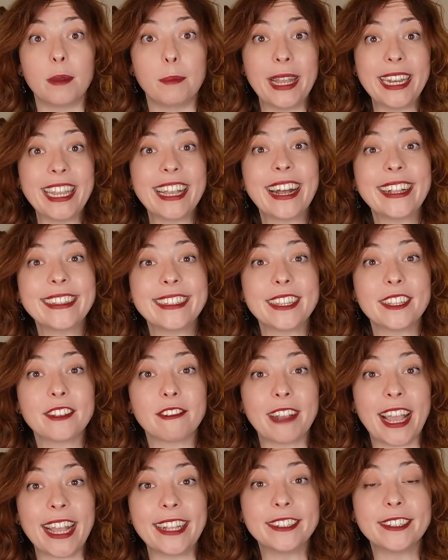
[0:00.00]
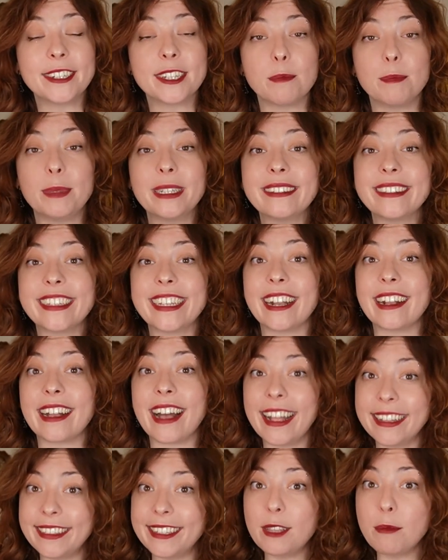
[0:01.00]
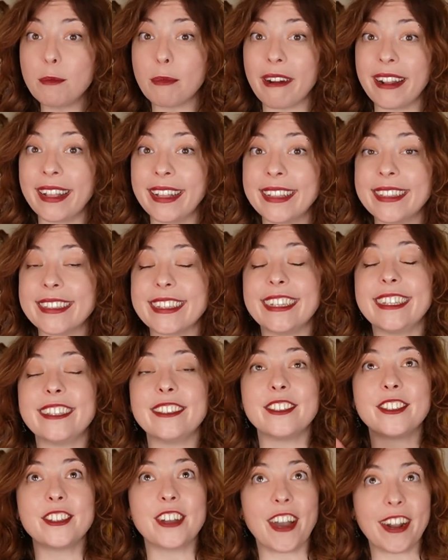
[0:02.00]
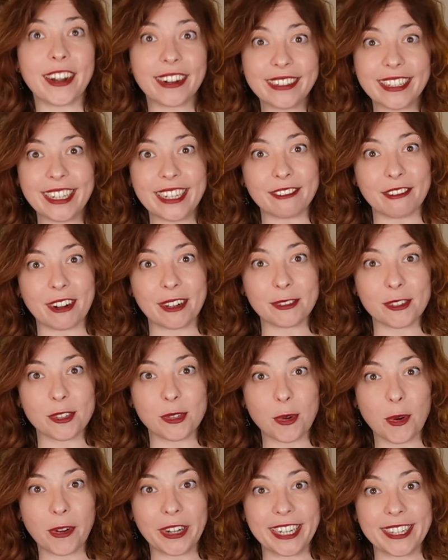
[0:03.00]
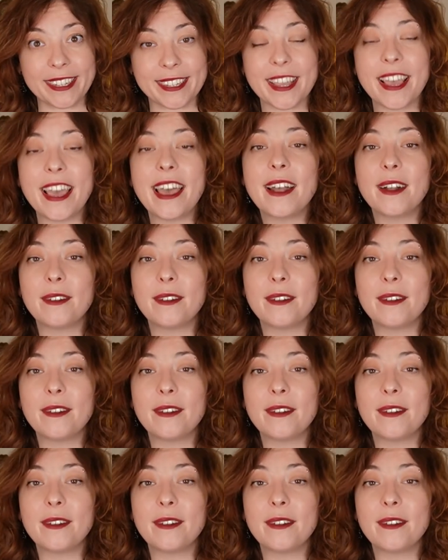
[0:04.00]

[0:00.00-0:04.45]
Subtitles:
Many content creators build their content brands entirely around stories.